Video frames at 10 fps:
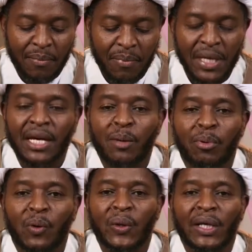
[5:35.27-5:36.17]
be
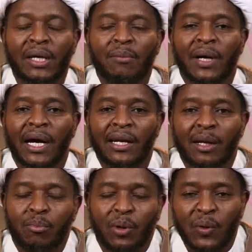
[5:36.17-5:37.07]
upon him and
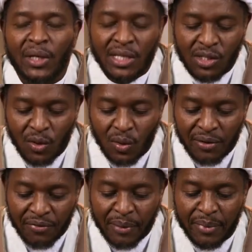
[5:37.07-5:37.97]
upon his holy
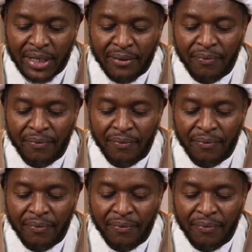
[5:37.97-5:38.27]
family.